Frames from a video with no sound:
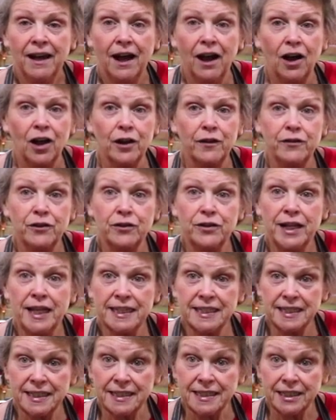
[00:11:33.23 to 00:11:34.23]
all of your
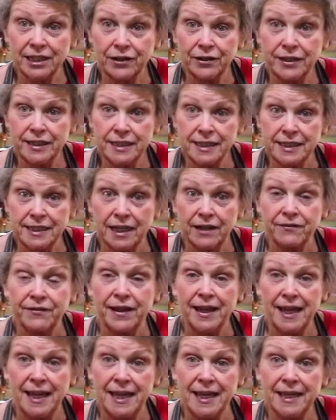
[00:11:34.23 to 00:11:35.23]
necessary stuff
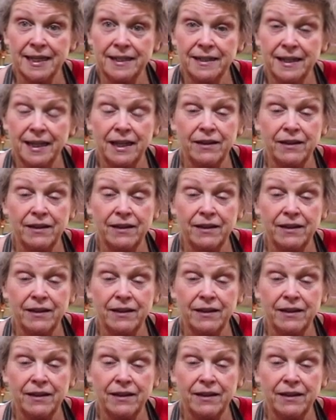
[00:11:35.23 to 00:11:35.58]
ahead.